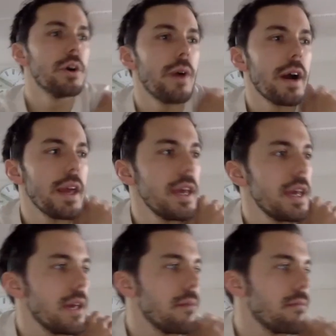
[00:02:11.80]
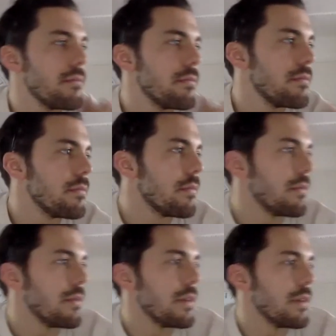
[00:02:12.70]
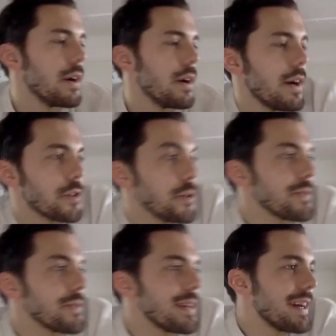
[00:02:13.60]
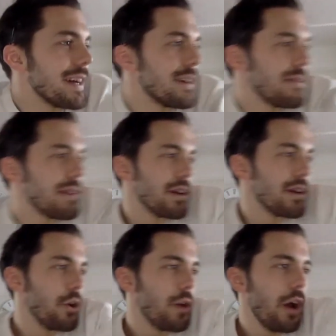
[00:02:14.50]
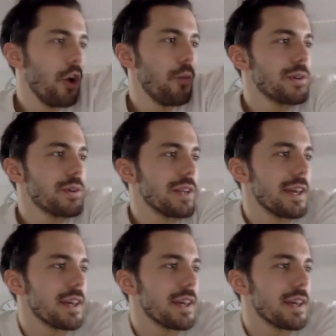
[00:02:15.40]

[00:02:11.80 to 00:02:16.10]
I sort of like I almost fell